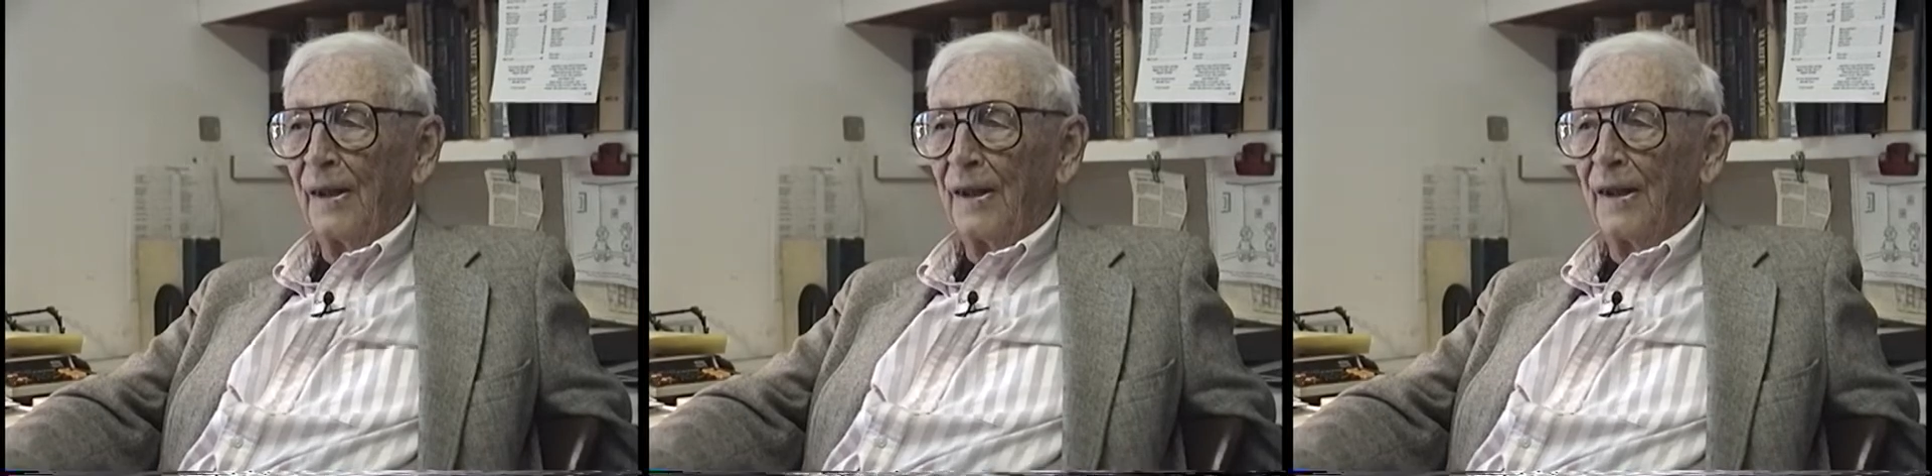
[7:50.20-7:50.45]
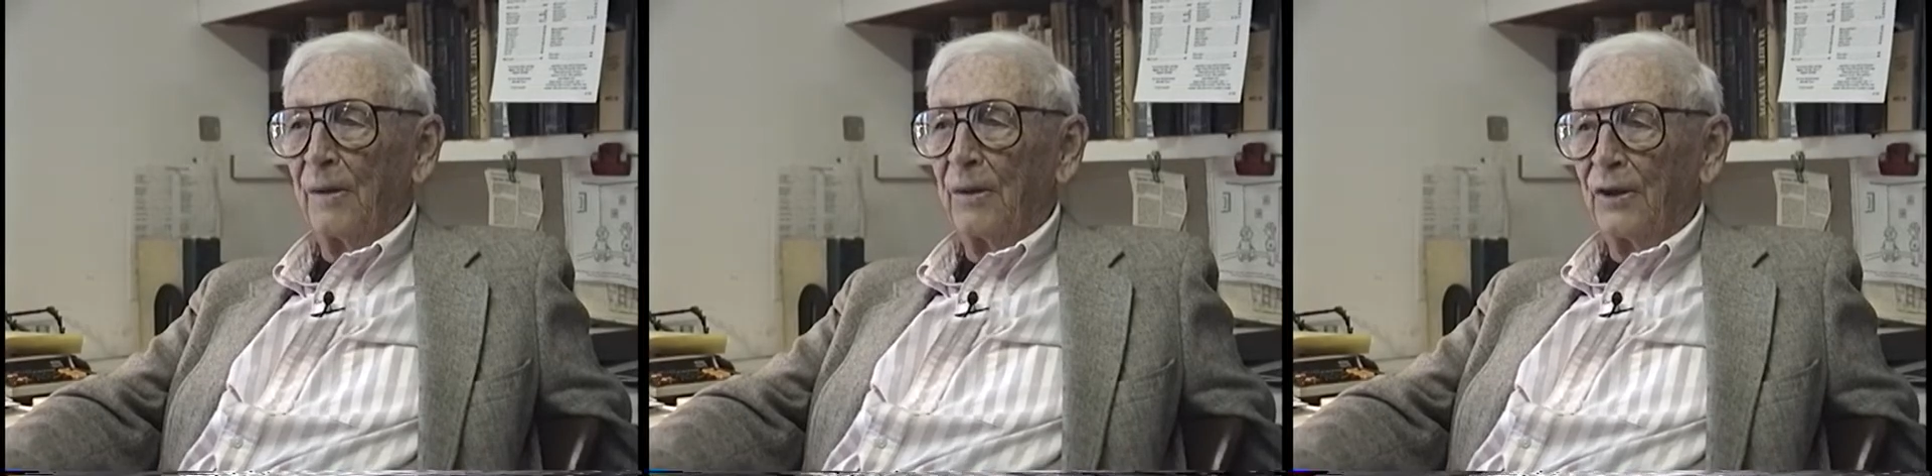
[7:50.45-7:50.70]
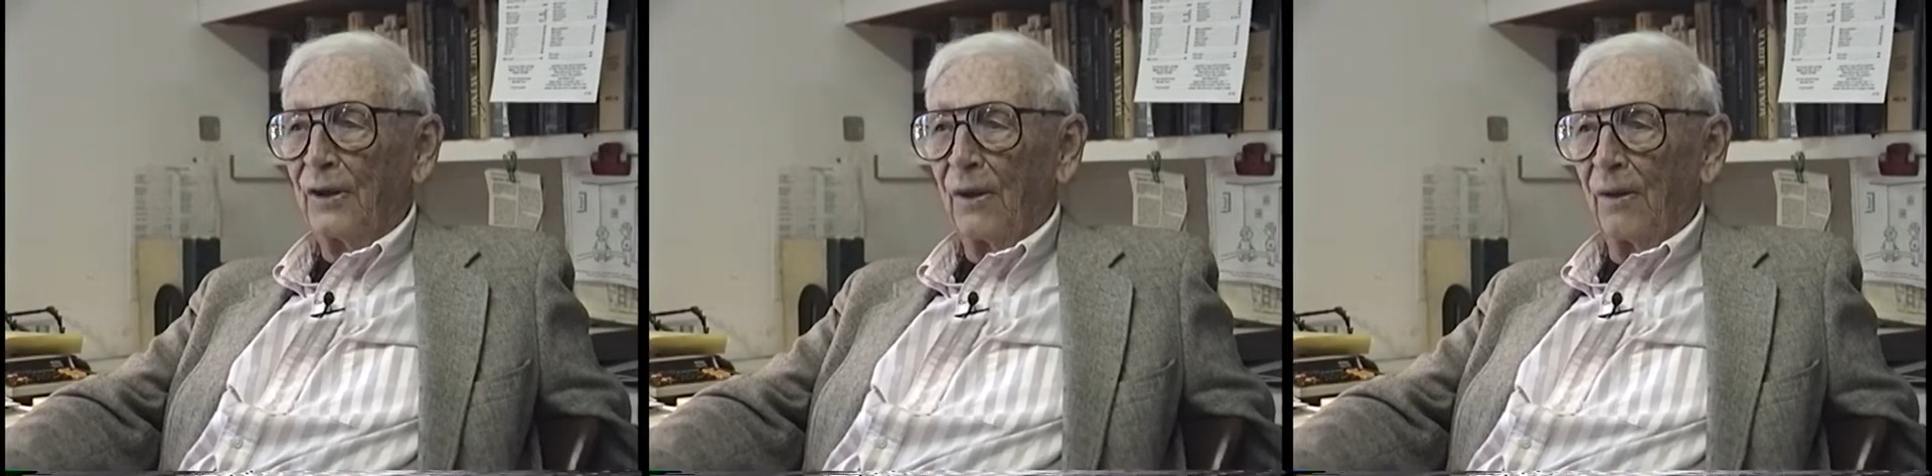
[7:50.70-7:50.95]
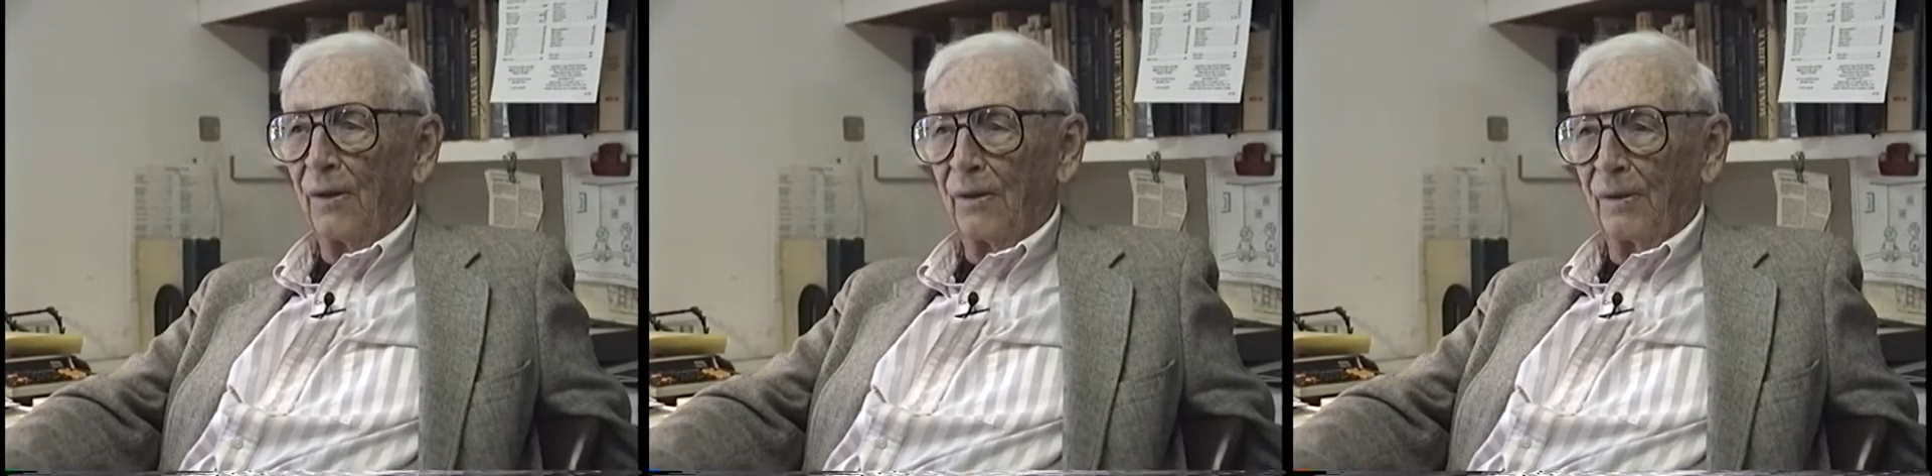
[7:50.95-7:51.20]
he was the
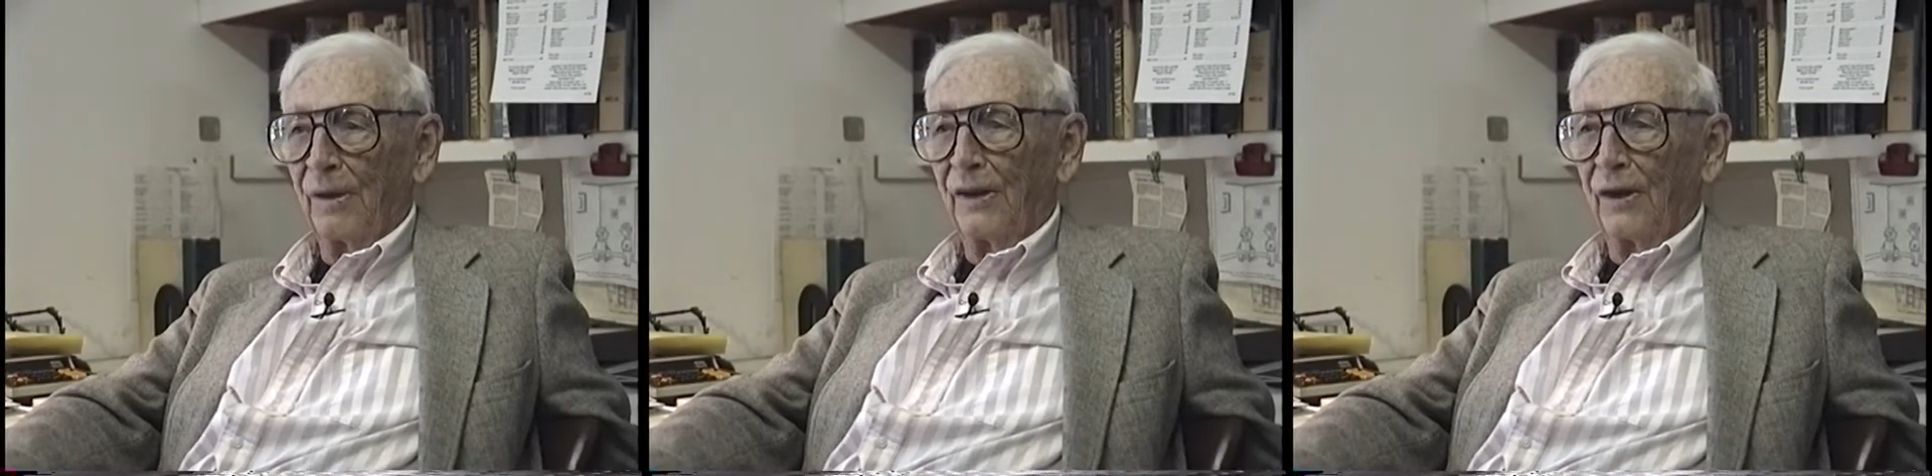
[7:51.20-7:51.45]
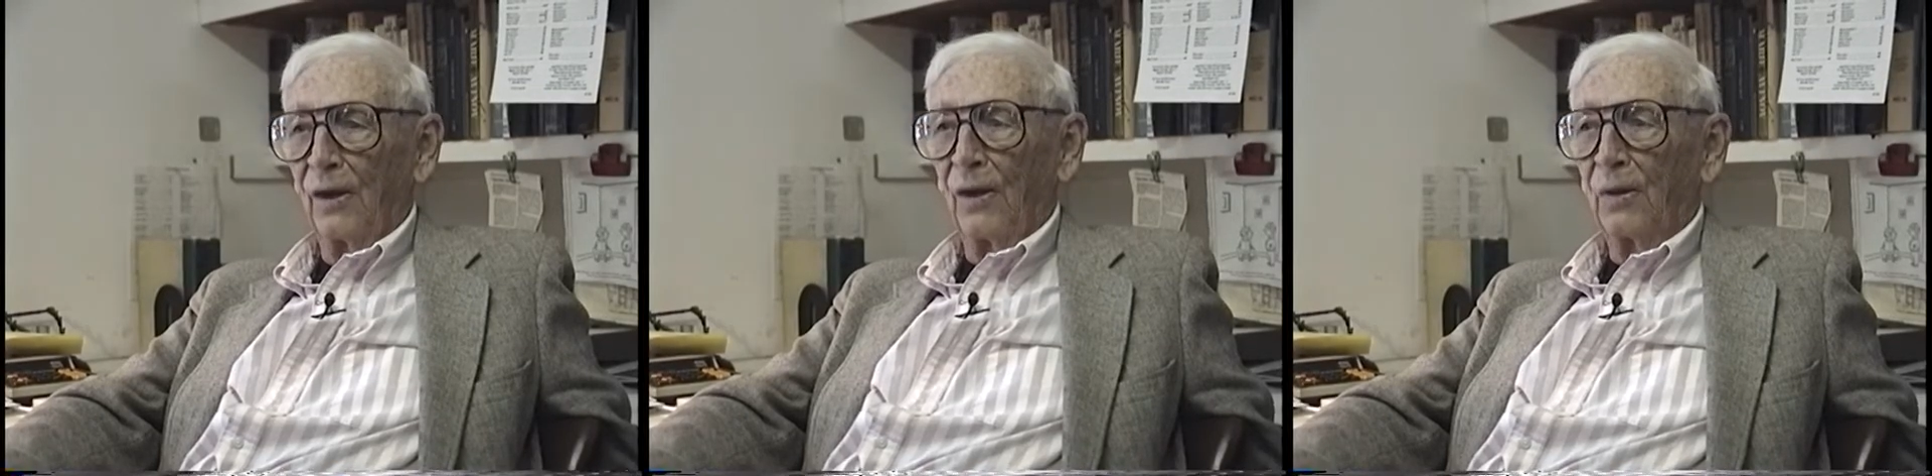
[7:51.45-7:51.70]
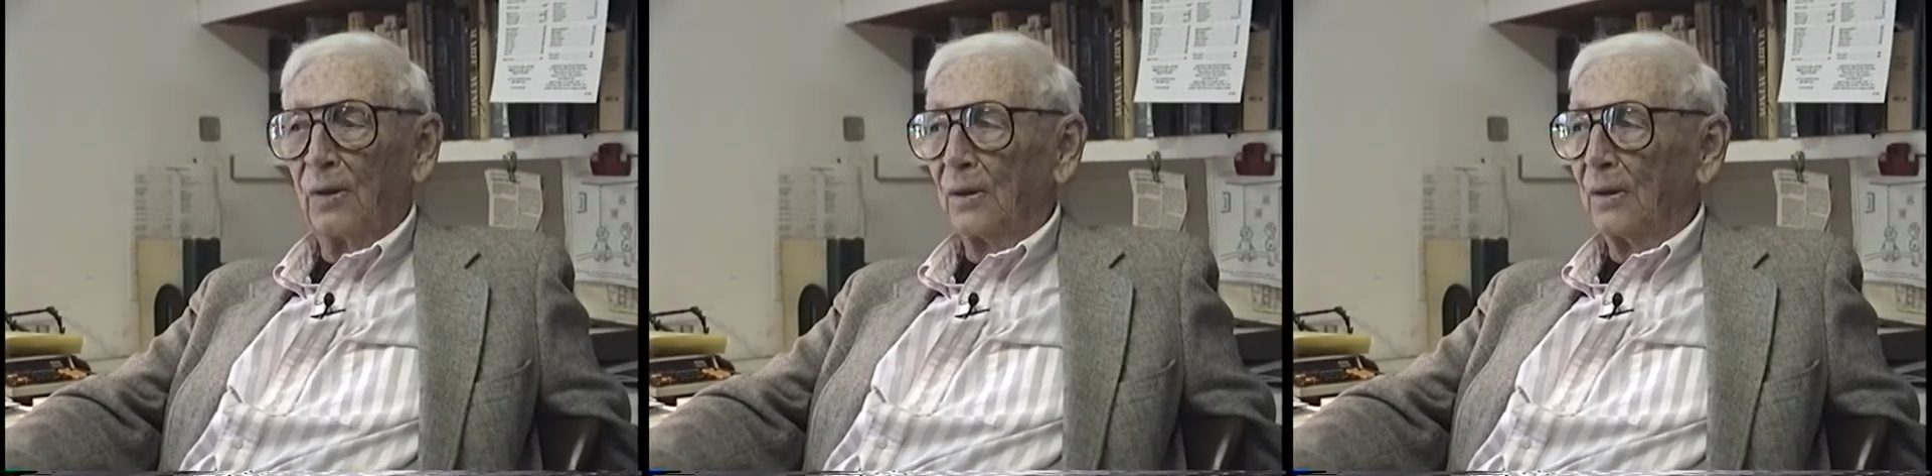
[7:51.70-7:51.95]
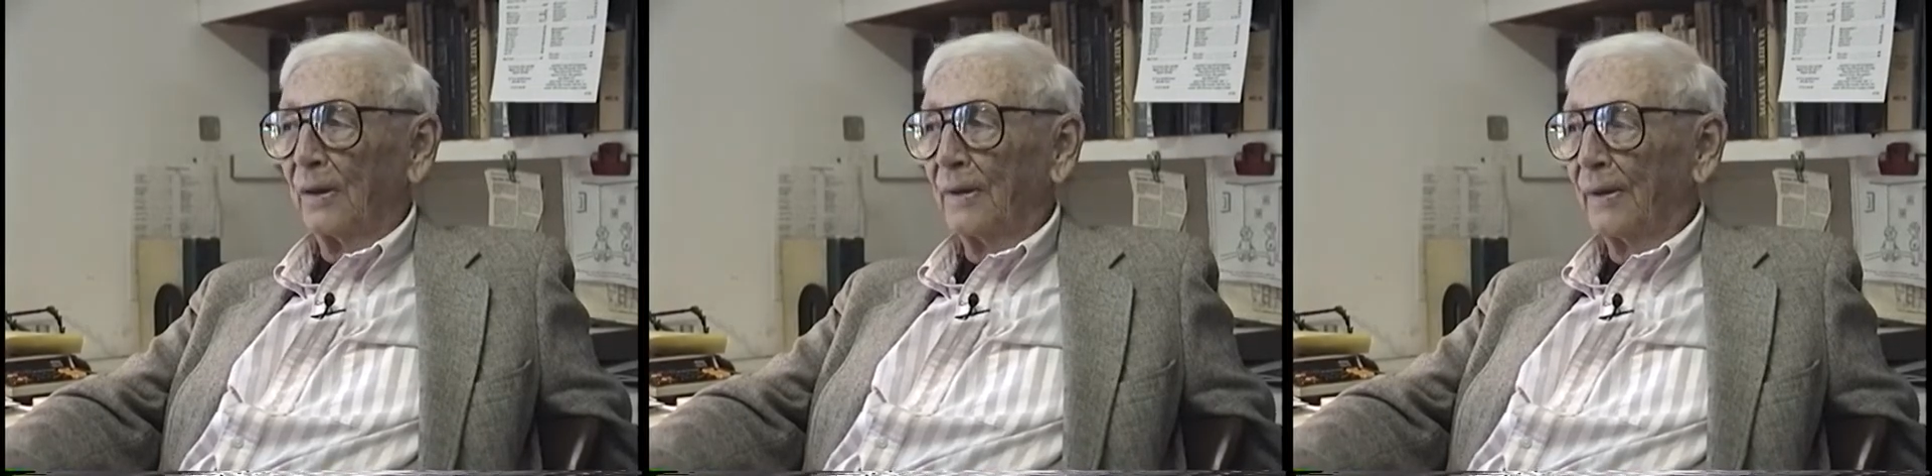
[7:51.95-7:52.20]
one of the
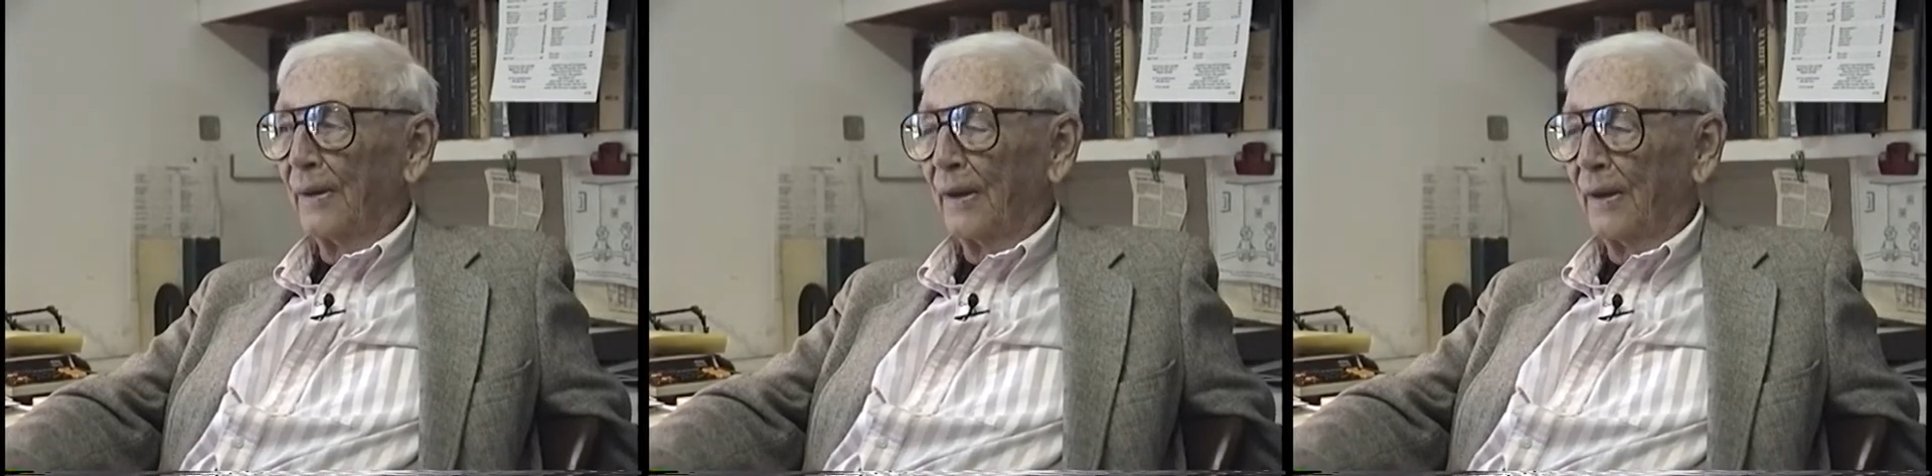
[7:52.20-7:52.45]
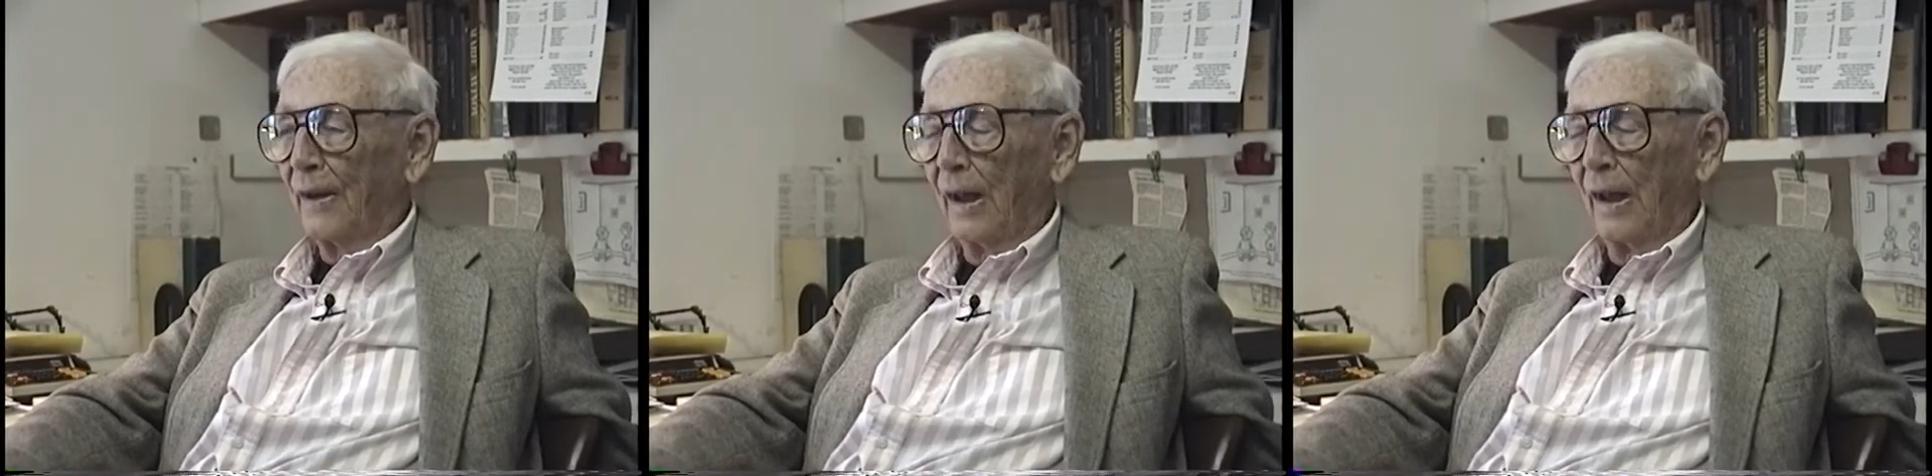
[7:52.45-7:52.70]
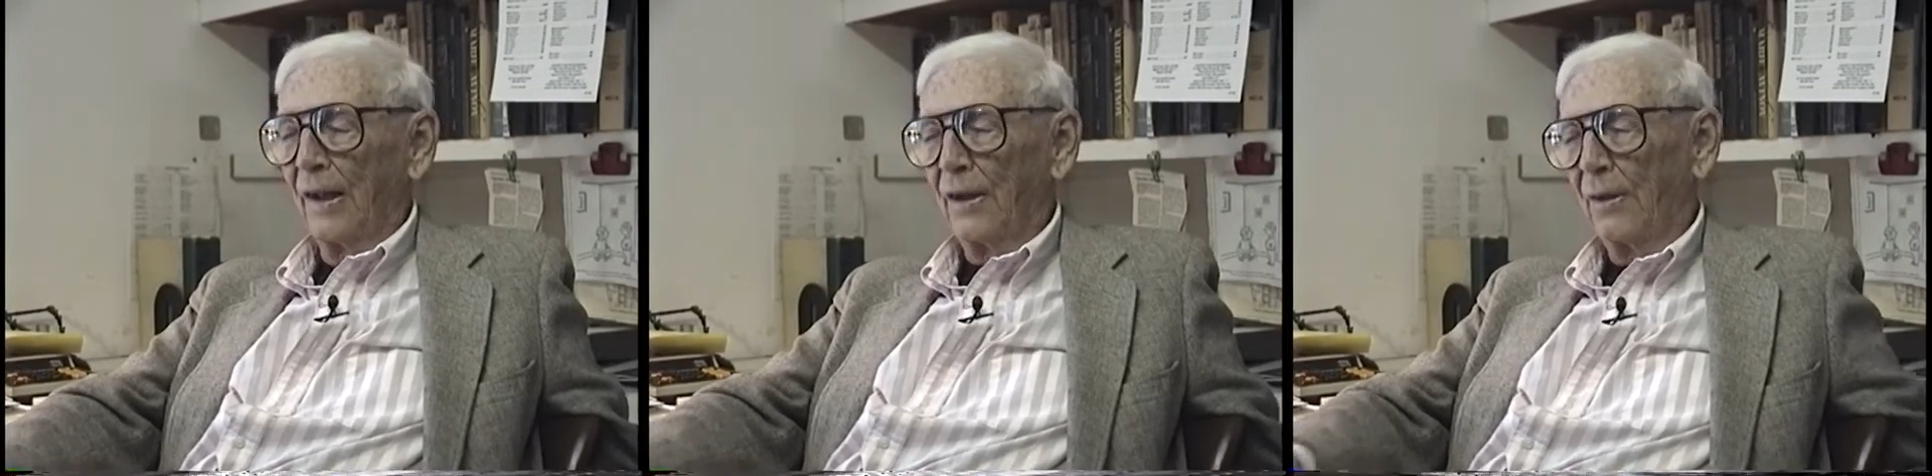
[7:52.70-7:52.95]
local guys.